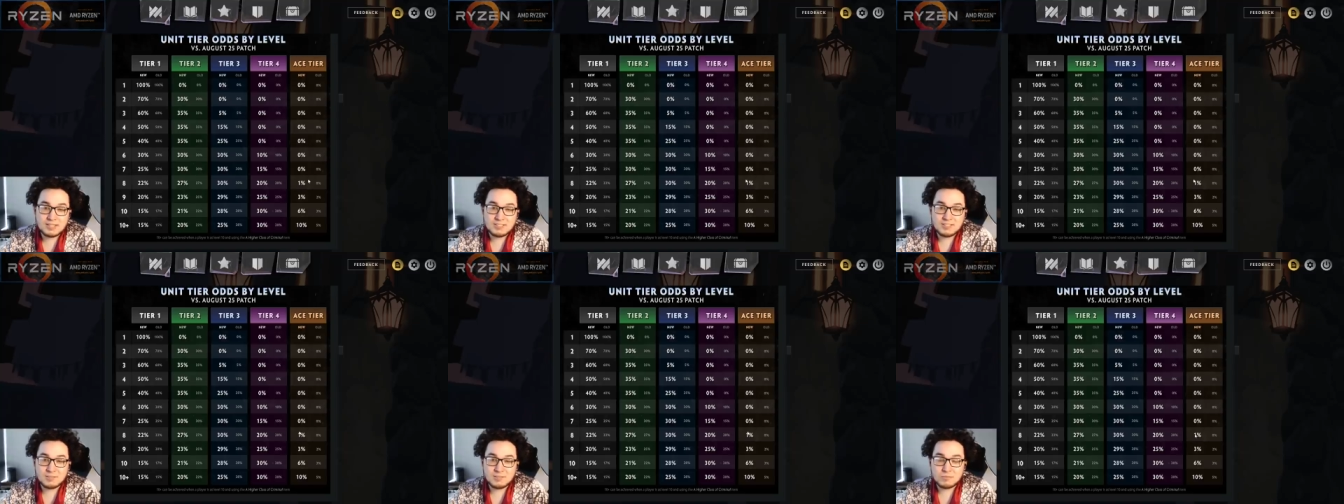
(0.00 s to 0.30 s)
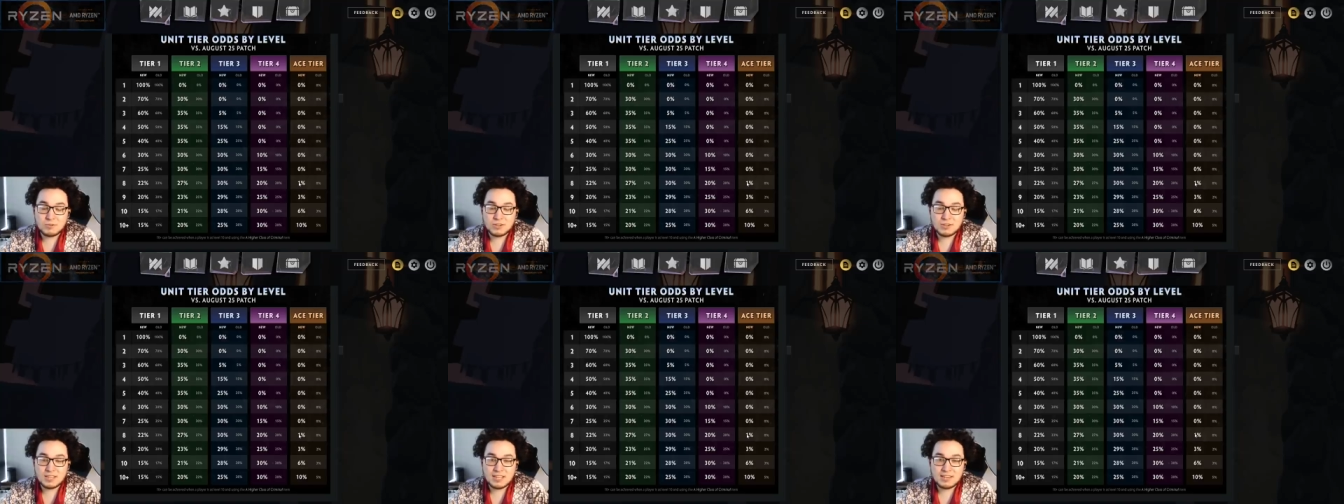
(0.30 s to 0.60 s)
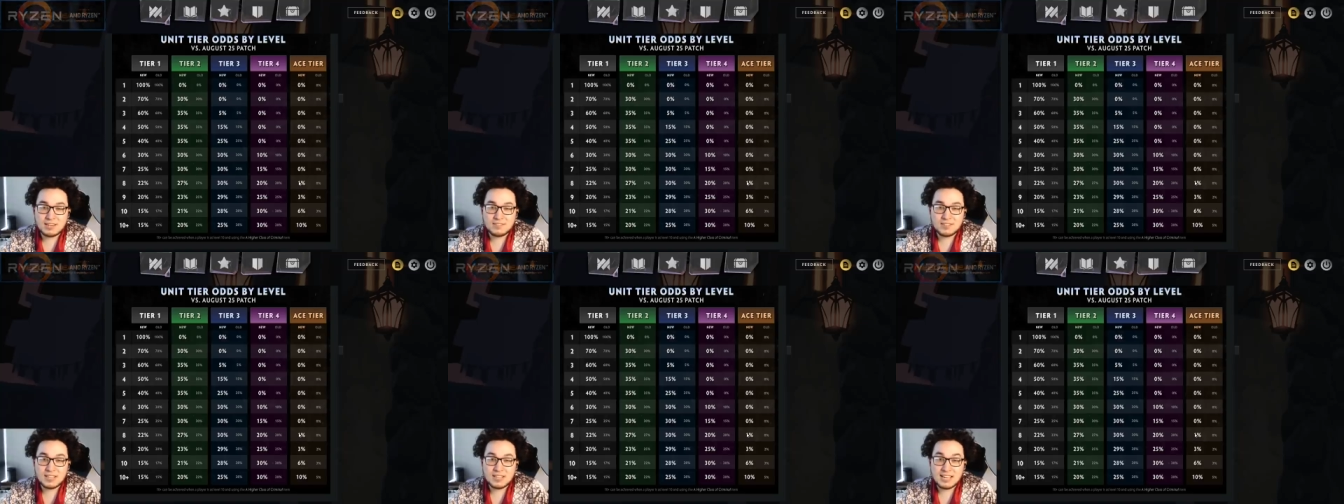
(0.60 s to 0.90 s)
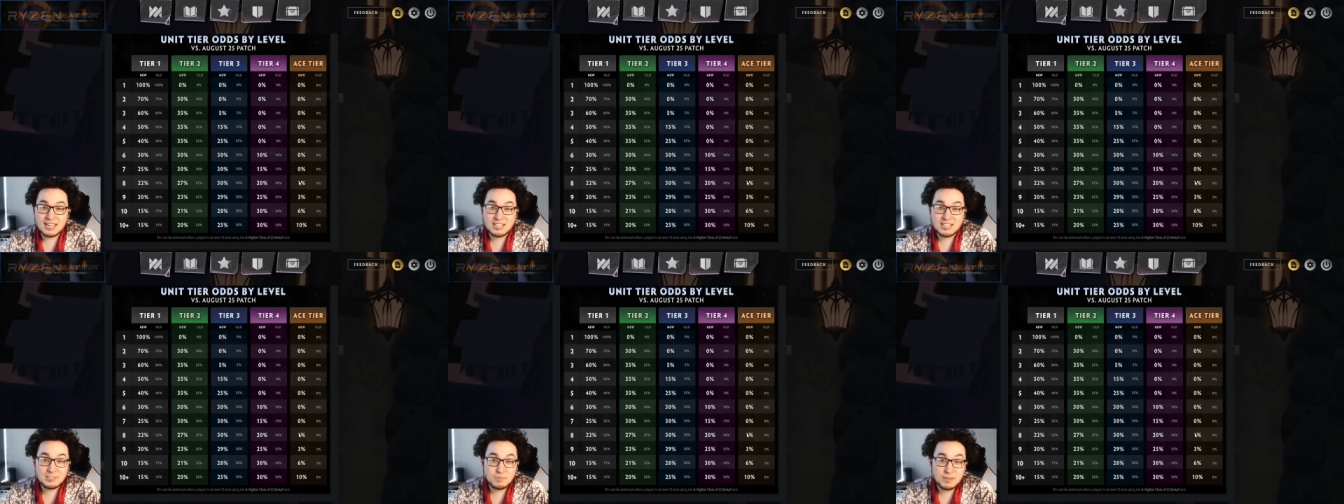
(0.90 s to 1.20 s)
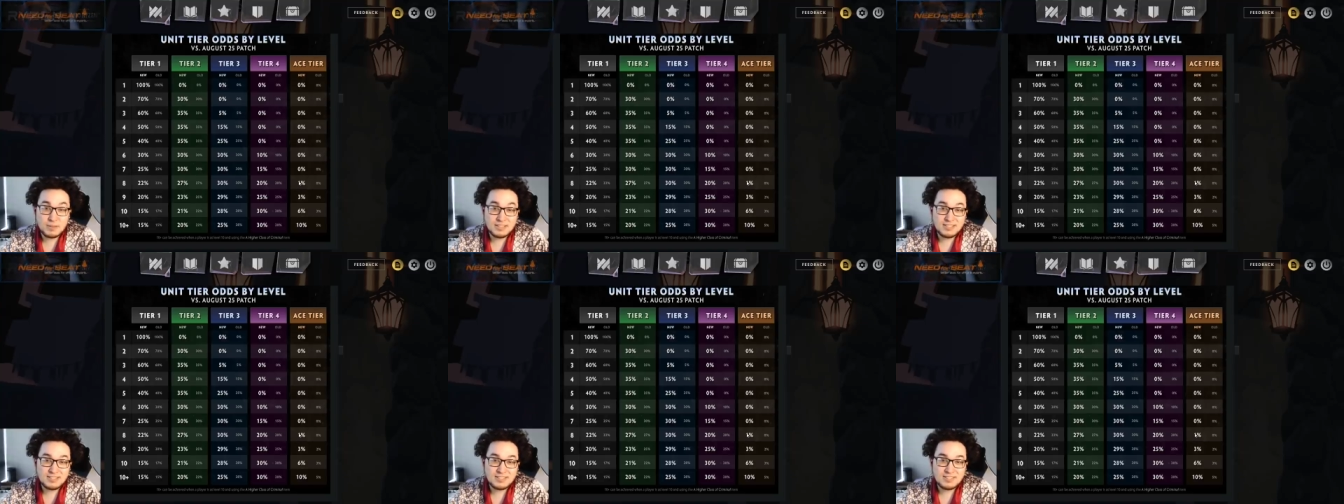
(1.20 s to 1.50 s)
They're more kind of
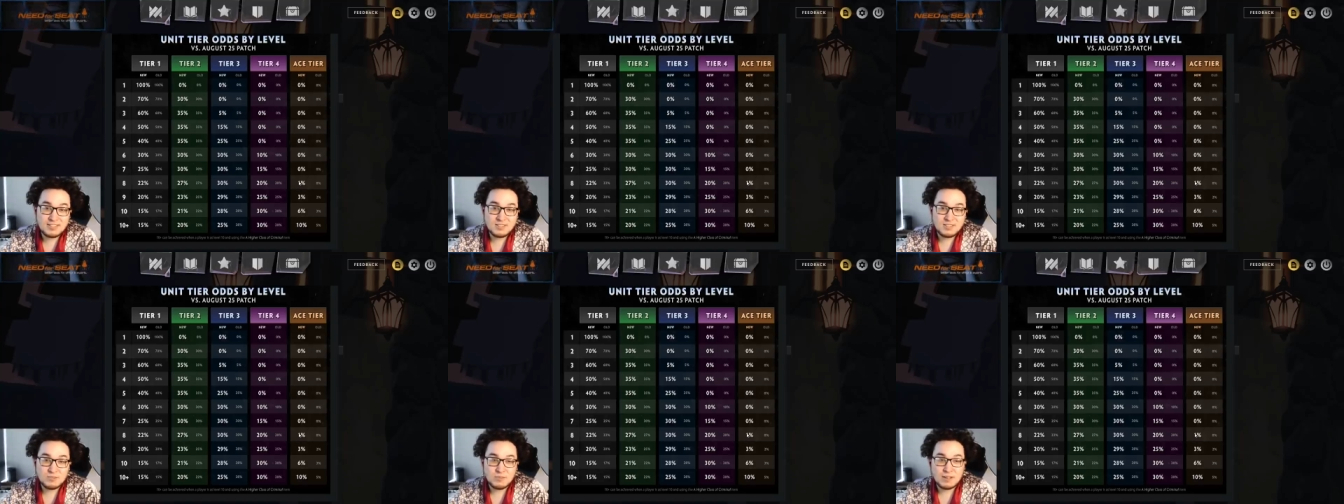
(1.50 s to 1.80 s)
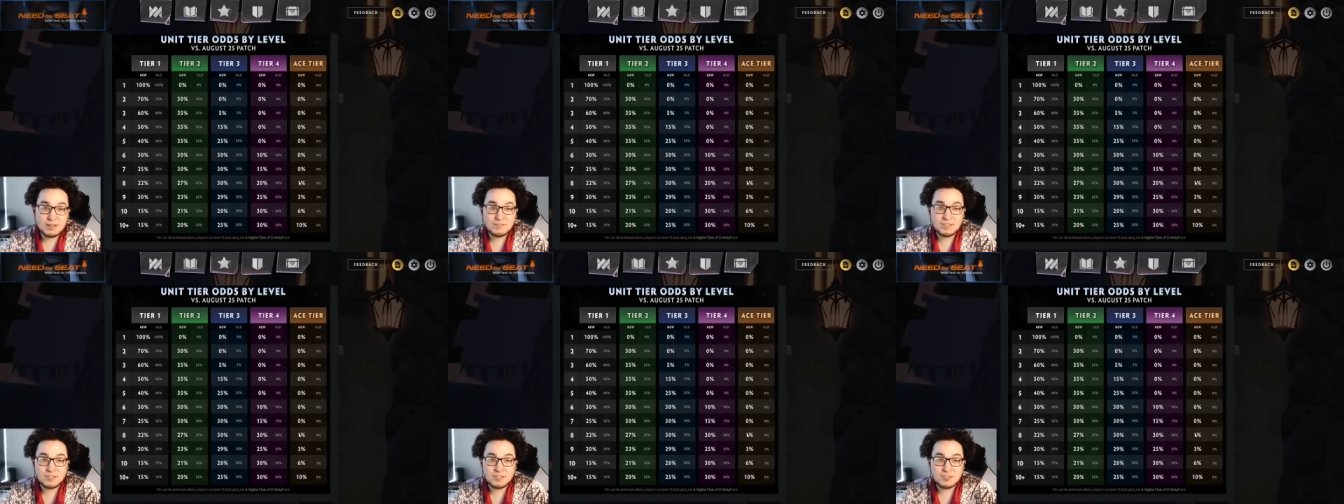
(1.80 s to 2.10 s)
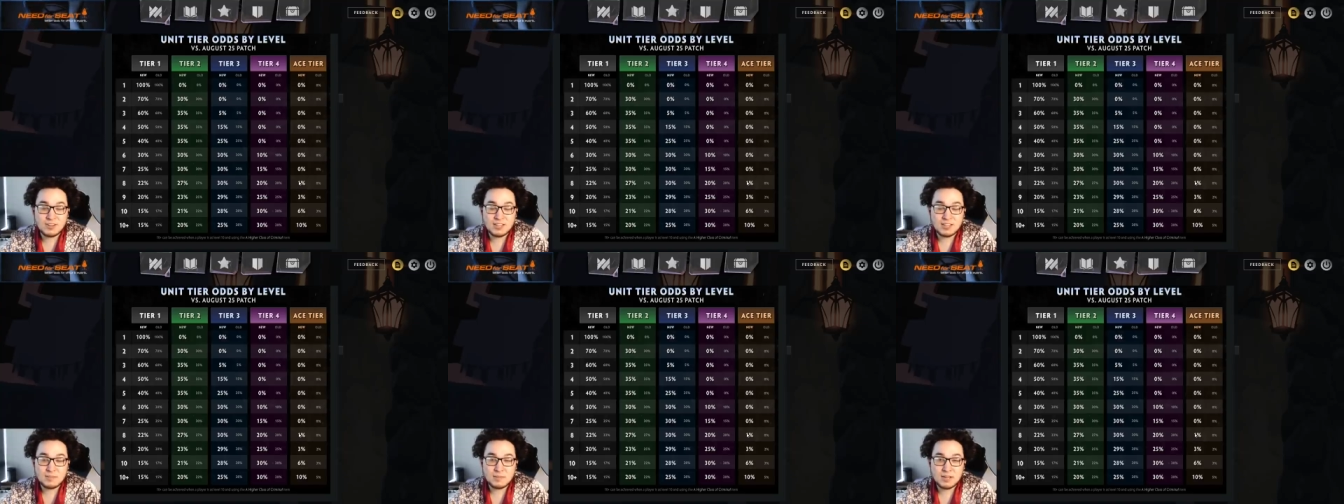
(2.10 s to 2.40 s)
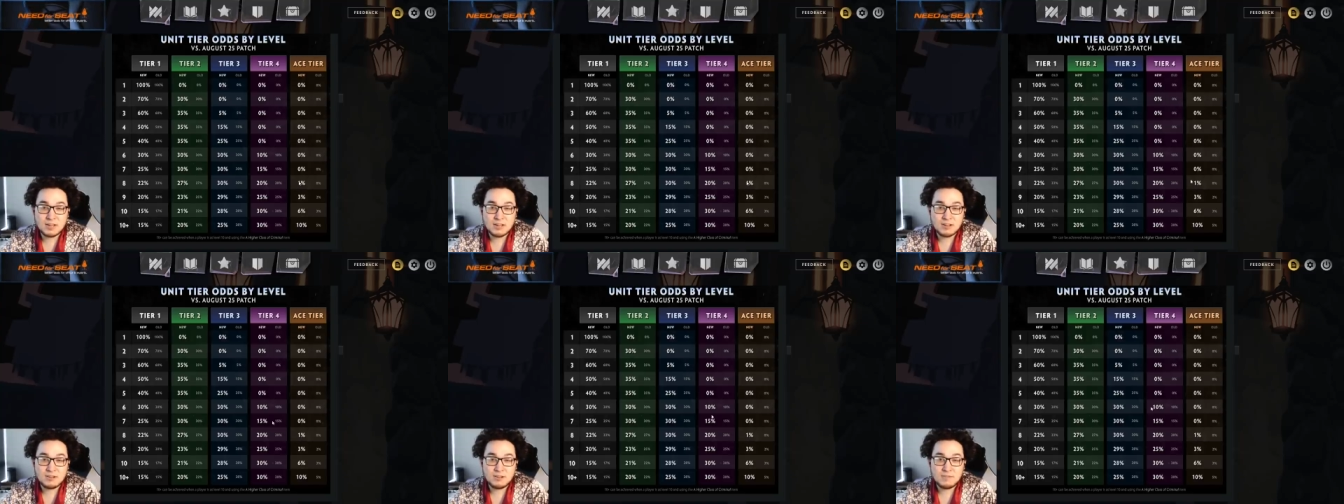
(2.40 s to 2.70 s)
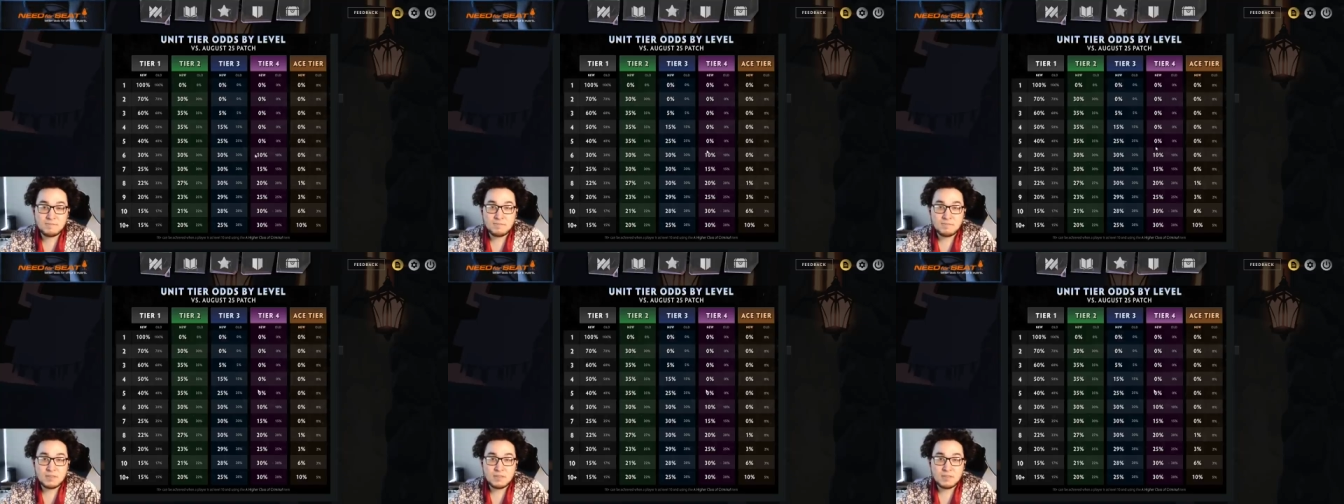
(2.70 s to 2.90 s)
alliance-based. We'll have to try them out.